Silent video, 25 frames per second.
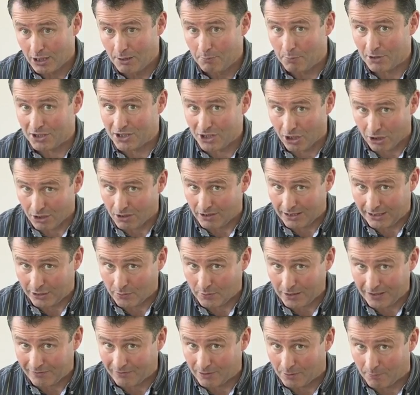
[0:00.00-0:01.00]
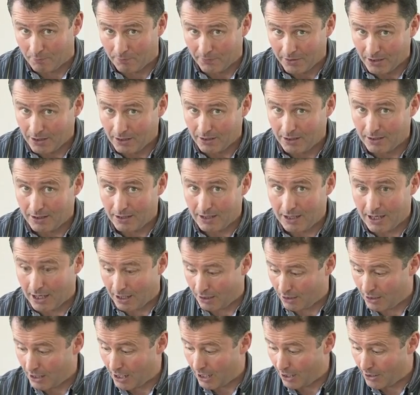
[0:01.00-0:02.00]
but certainly 3 of them
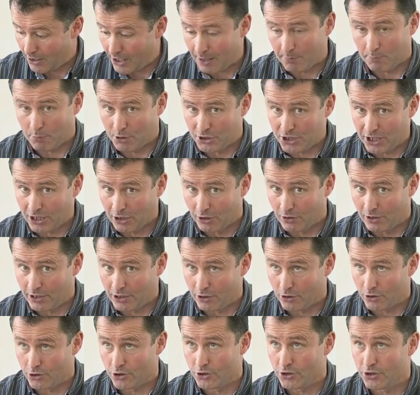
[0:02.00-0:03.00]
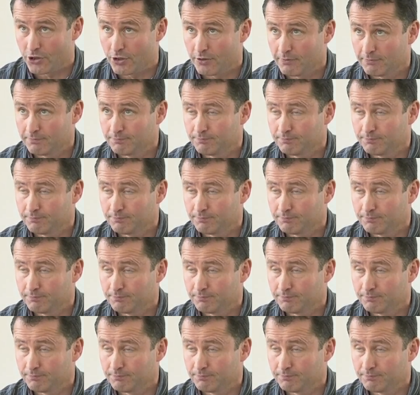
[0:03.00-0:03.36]
are not particularly urgent.